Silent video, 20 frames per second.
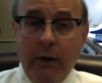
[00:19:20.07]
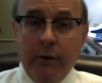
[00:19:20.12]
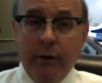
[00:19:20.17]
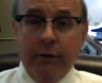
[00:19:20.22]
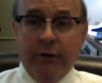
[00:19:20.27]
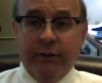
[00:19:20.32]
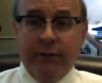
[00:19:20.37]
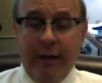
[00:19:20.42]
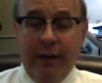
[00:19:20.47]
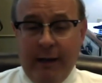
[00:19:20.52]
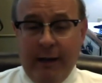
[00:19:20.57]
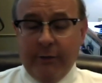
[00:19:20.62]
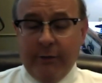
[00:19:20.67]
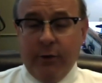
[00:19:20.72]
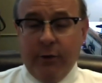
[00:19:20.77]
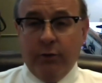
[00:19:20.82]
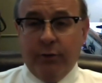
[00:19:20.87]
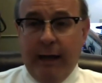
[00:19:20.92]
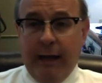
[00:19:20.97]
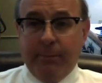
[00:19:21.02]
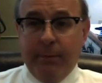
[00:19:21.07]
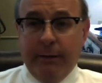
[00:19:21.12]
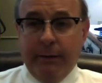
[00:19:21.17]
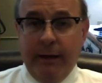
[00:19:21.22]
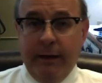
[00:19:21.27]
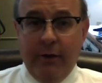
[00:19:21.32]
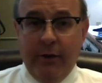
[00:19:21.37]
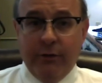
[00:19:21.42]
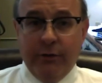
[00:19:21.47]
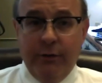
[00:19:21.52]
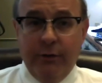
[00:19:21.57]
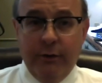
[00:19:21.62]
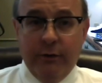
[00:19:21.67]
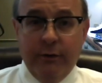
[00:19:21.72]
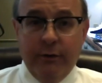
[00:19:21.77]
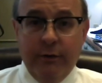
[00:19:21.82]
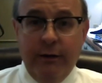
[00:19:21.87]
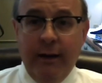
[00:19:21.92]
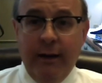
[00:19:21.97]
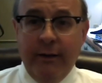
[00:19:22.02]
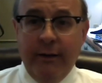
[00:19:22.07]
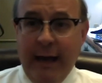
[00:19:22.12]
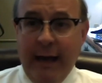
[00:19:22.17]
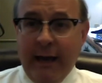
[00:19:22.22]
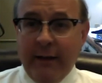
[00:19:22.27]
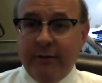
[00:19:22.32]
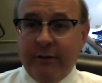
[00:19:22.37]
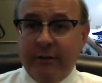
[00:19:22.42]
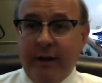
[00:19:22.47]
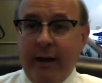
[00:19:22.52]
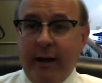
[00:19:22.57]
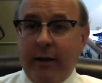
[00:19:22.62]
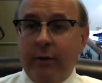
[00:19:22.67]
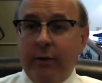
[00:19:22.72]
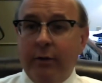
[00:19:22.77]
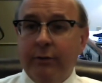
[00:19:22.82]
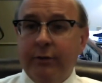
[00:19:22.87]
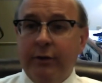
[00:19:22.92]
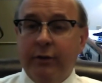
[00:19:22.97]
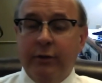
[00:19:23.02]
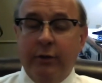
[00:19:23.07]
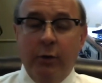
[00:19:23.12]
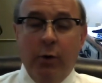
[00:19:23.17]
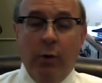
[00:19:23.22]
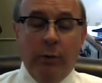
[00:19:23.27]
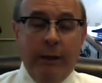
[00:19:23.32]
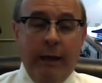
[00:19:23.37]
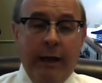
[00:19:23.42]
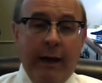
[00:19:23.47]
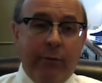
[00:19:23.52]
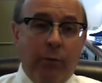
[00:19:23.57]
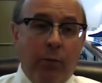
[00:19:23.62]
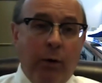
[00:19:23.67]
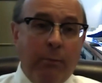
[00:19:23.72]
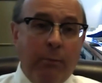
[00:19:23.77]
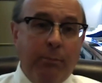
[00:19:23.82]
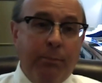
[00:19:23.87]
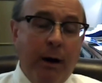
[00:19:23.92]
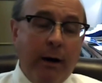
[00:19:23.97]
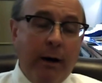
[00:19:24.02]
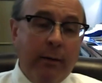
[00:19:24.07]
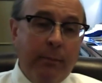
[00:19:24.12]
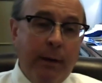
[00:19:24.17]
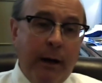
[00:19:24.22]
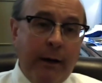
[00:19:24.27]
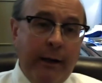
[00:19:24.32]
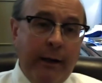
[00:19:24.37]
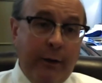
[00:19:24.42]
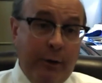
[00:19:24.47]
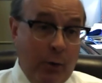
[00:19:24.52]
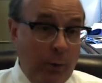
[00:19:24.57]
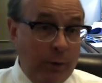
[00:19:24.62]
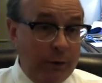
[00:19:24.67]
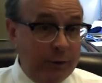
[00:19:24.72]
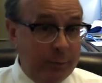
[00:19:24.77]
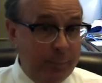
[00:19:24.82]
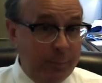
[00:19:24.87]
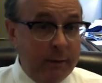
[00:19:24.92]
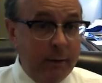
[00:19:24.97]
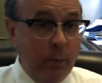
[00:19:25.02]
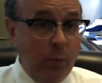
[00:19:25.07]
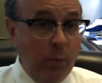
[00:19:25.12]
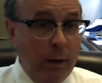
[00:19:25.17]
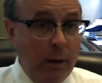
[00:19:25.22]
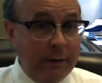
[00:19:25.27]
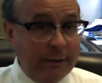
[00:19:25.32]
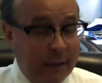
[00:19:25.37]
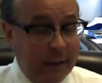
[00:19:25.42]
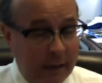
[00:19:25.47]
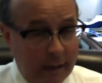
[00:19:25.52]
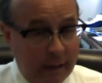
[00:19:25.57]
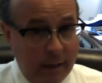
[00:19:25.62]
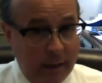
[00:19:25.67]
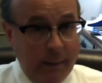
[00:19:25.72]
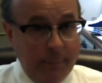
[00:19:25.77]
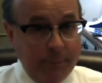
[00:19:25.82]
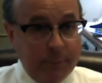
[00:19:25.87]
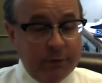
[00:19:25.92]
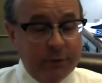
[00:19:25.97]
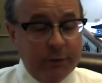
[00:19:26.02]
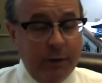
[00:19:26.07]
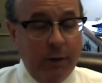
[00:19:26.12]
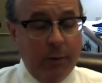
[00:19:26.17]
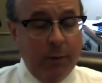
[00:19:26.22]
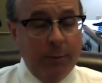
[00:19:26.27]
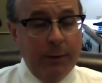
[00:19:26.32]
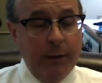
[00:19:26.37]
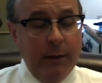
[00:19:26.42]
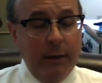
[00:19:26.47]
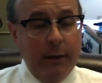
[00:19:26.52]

to send out those applications in that cycle, since you only have one pot of money, you can only spend it one time. So